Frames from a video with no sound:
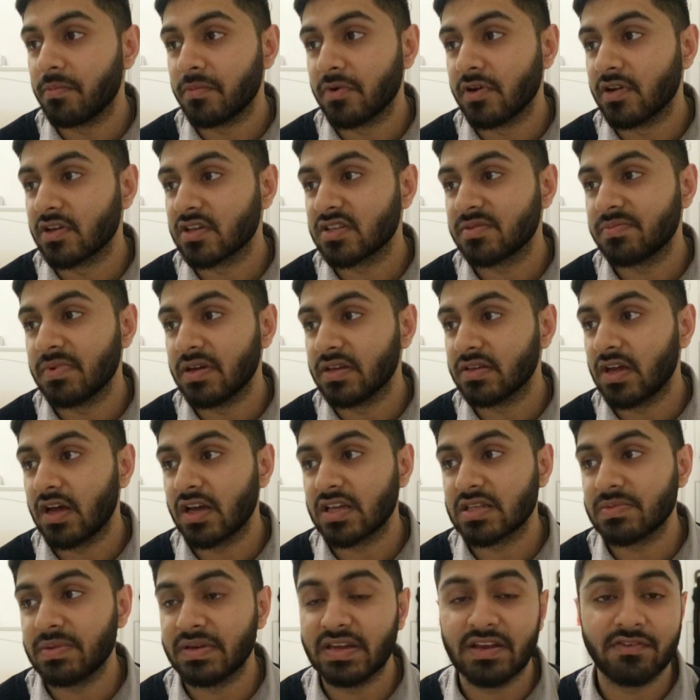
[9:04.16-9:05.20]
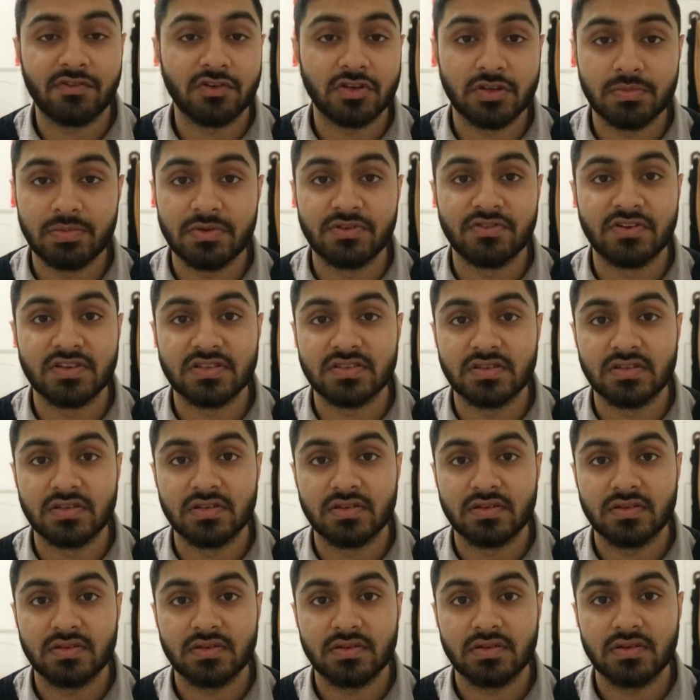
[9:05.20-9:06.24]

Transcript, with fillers: I'm going to expect. I expect everyone to be rested.